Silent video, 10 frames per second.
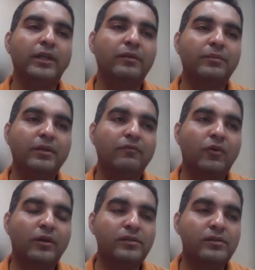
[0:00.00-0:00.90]
you tell me
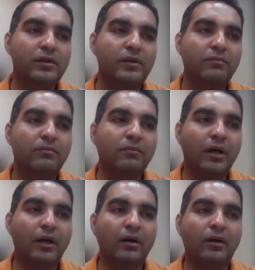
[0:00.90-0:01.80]
what is the
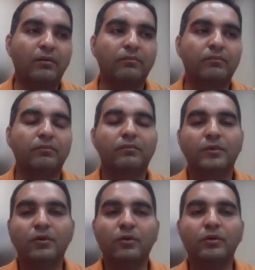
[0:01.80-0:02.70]

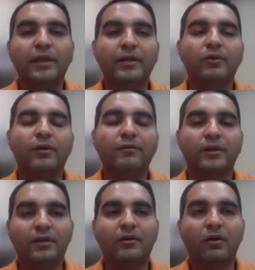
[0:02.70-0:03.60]
code that you have
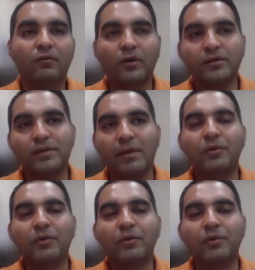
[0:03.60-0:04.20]
written or what is the